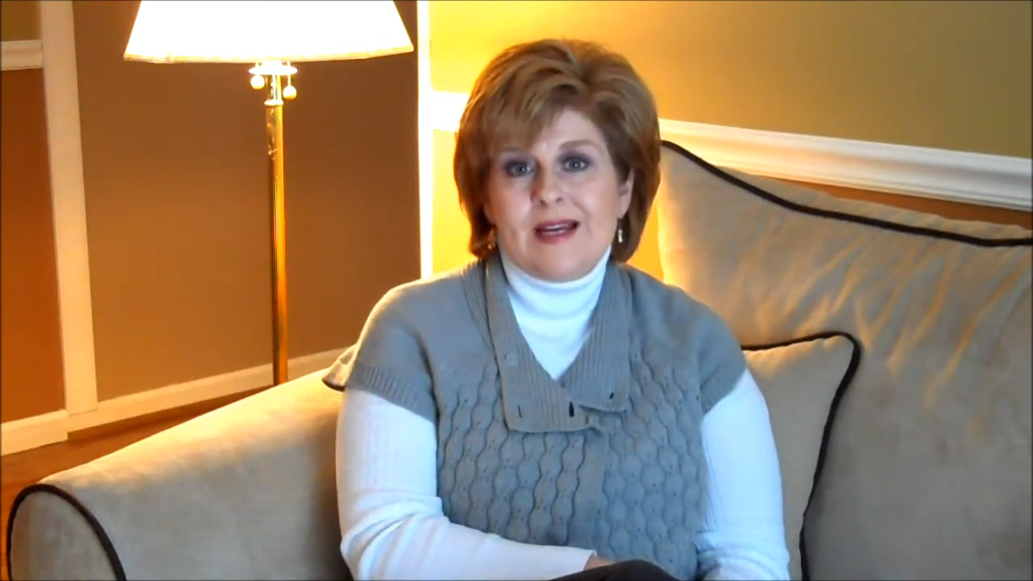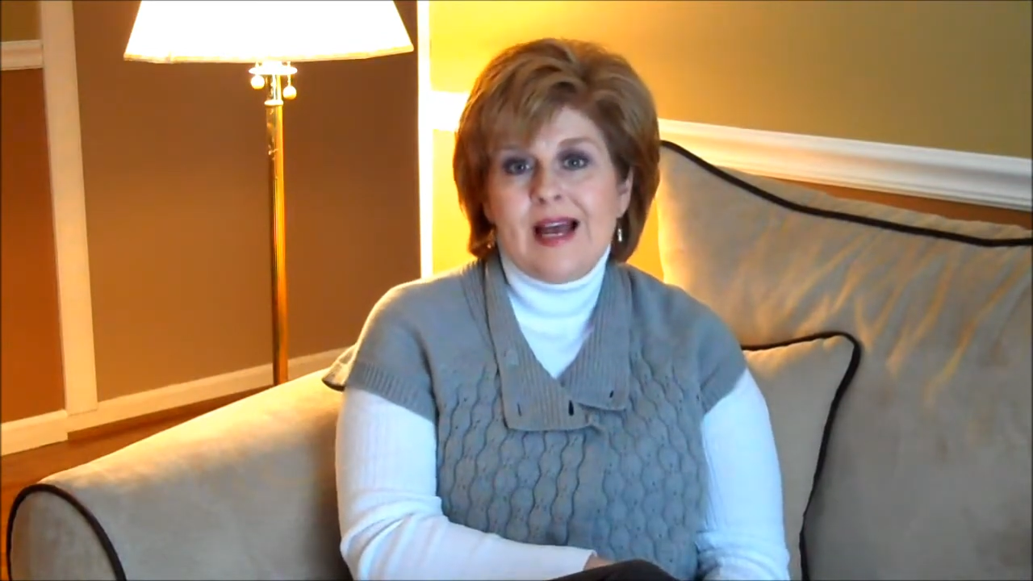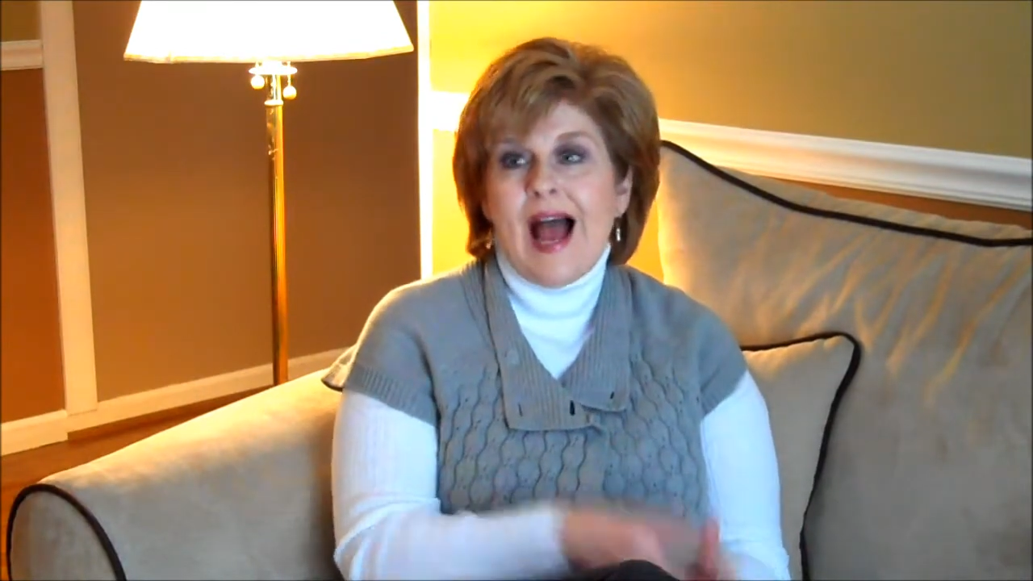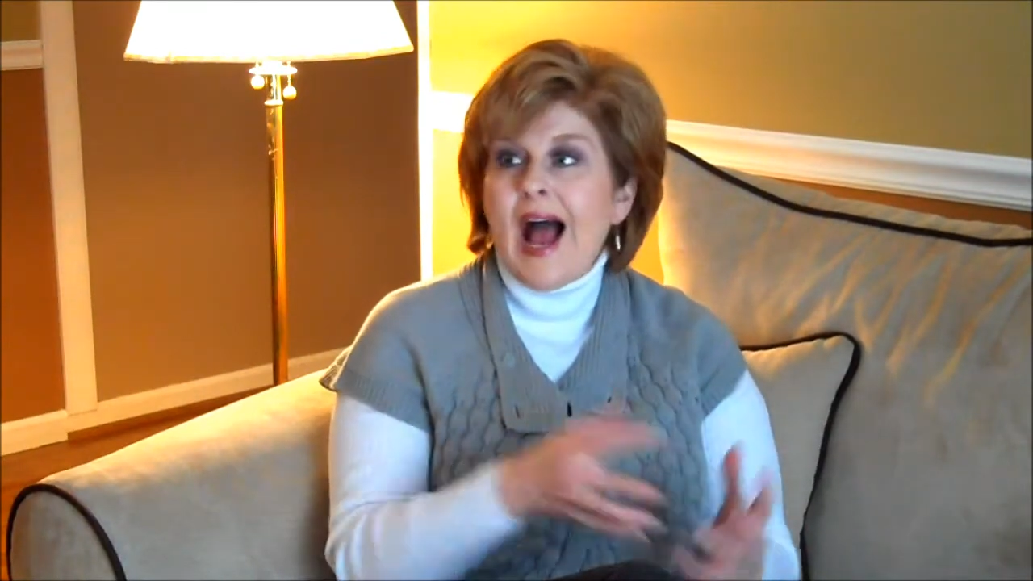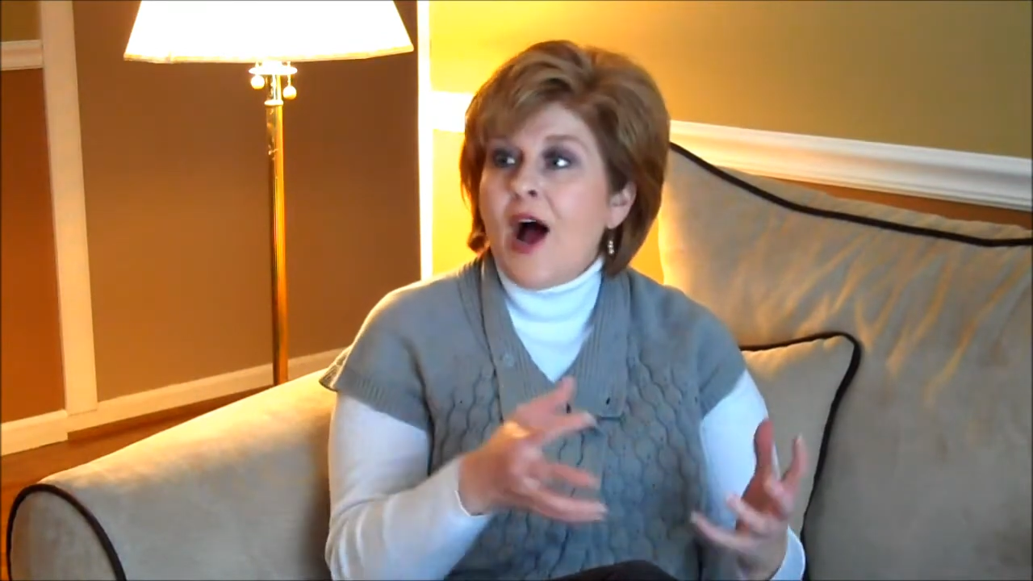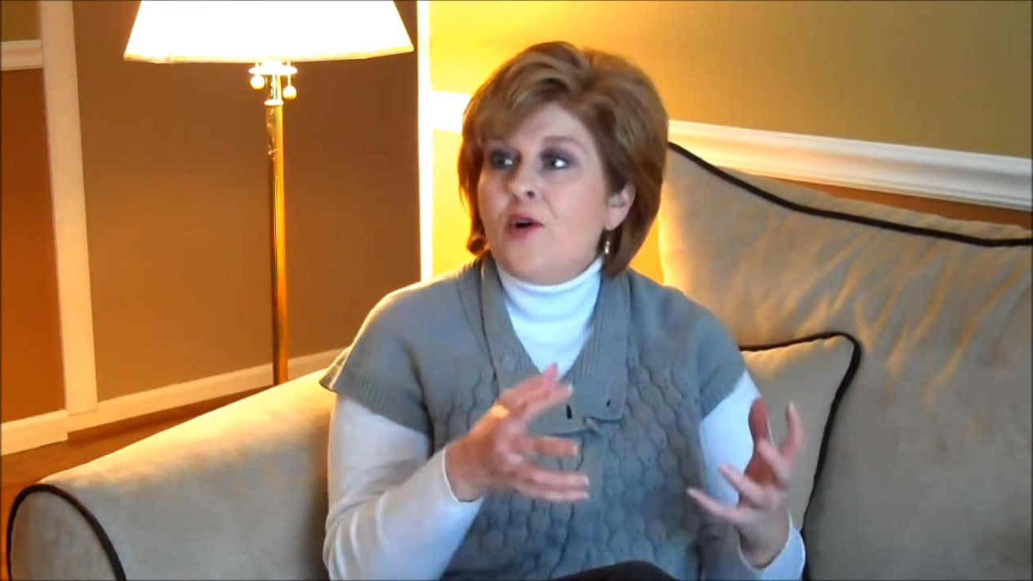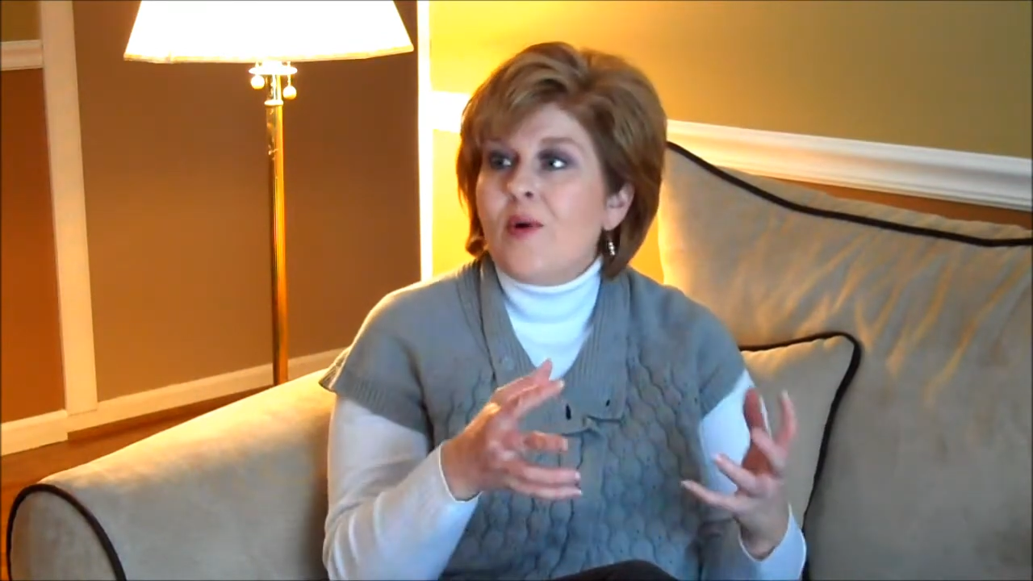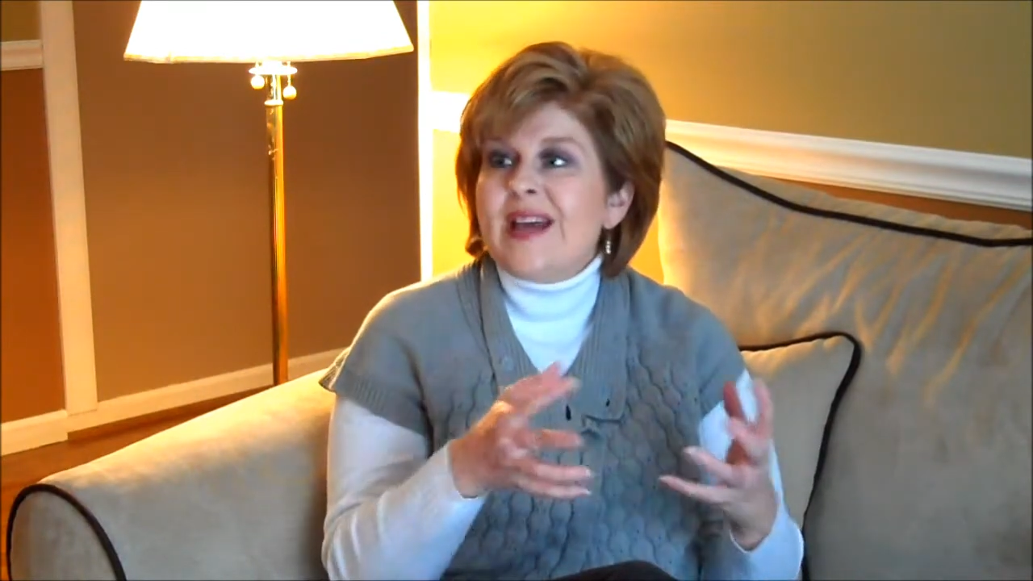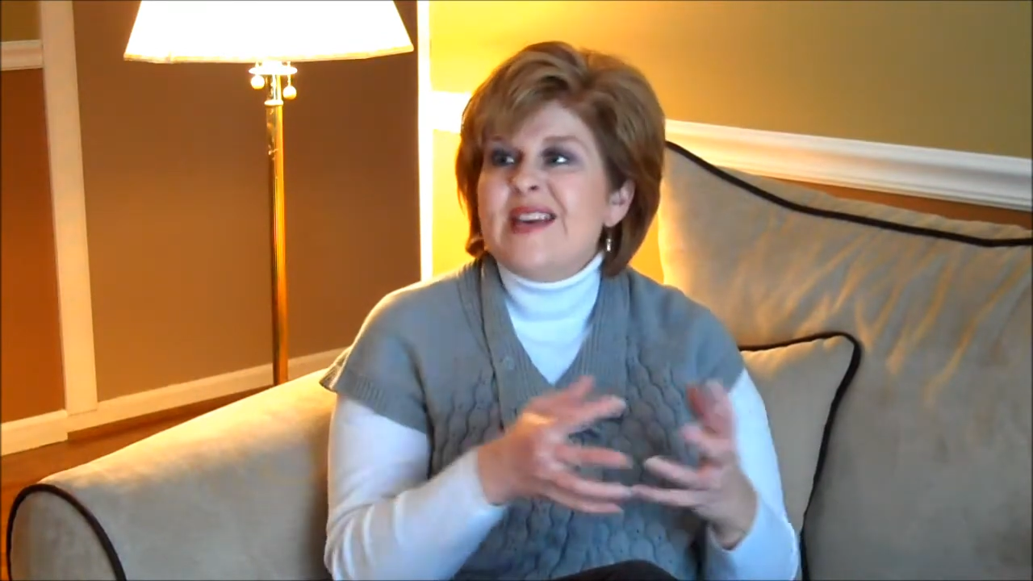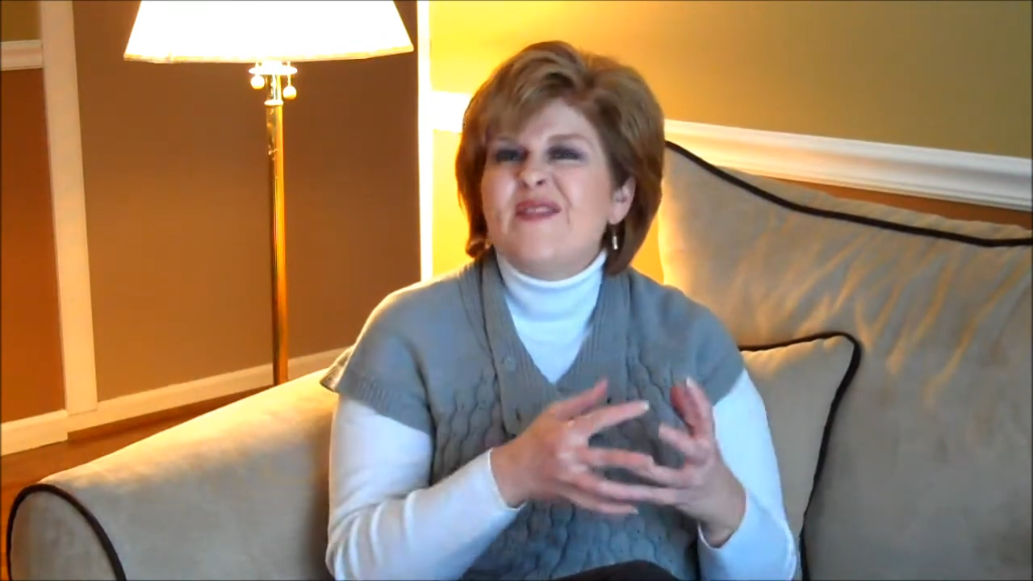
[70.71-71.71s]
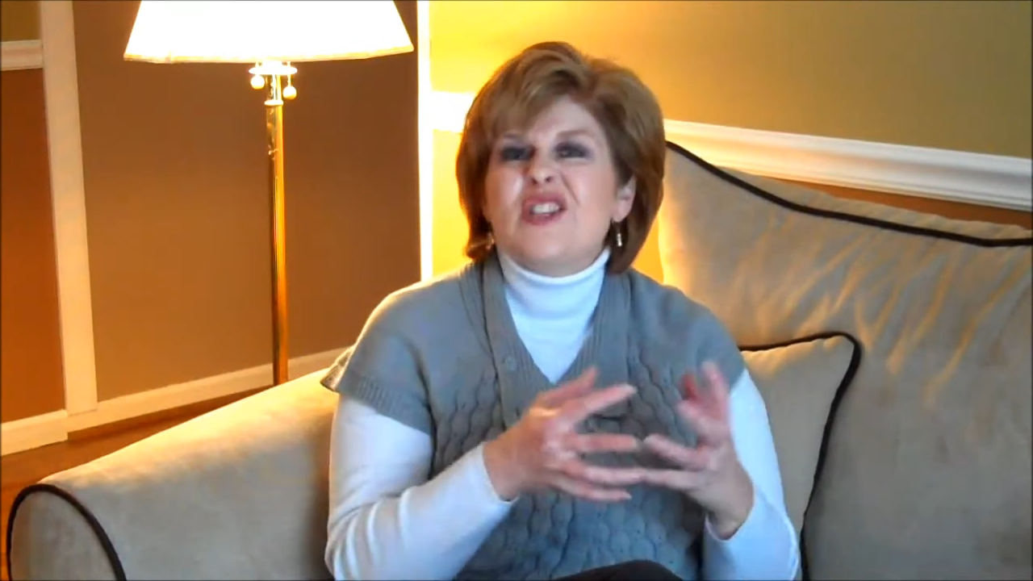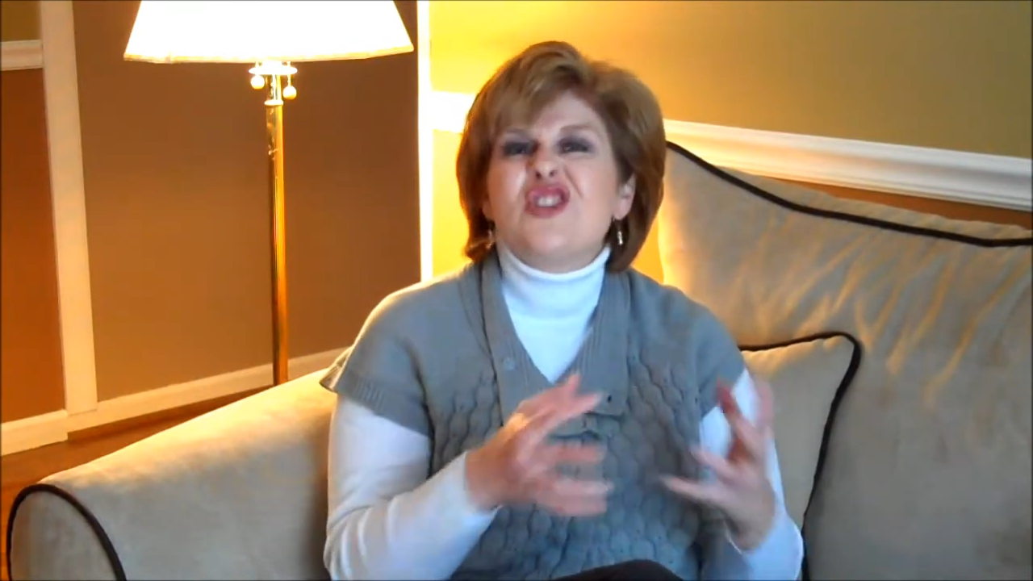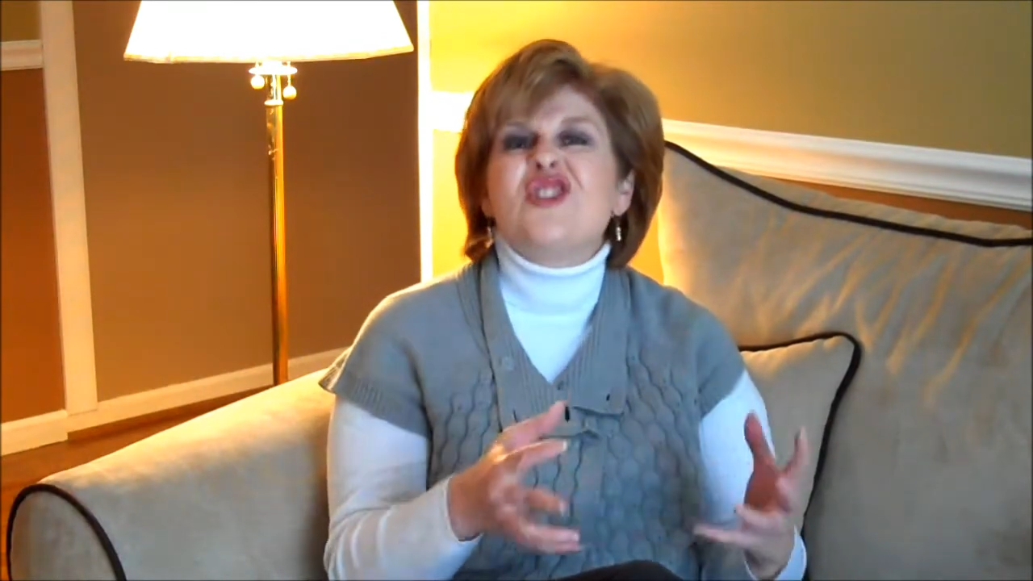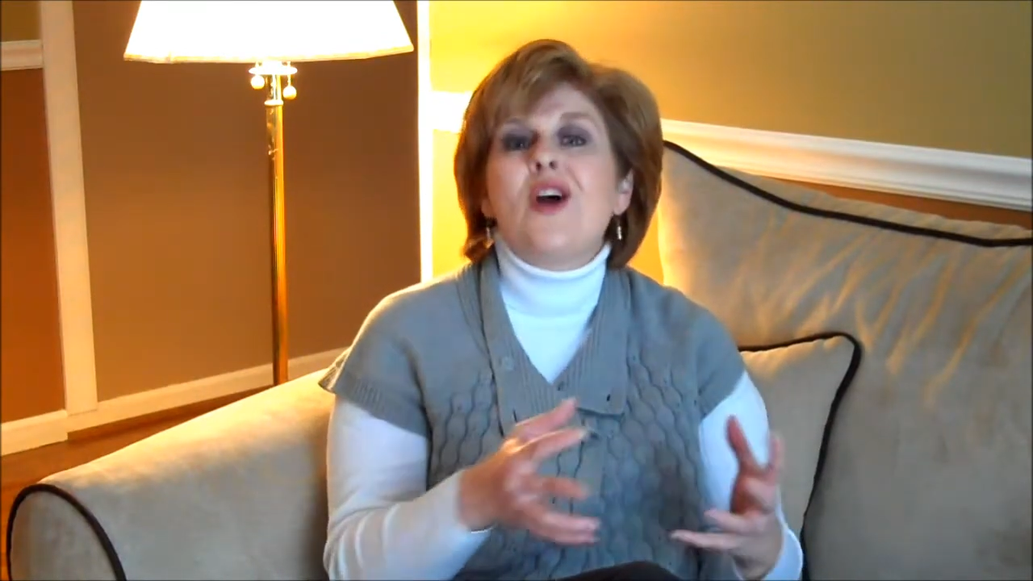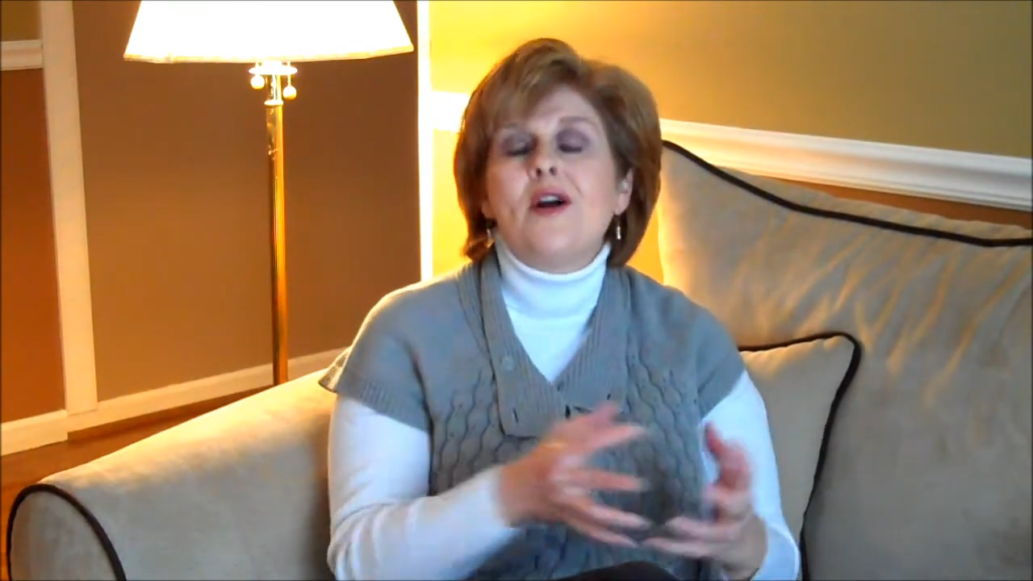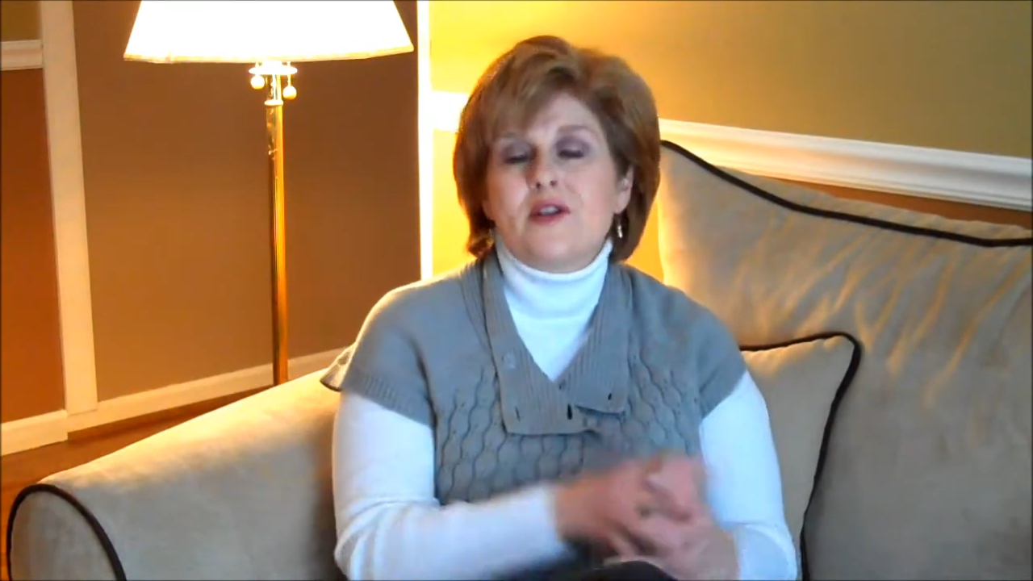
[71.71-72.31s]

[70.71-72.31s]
How do I even start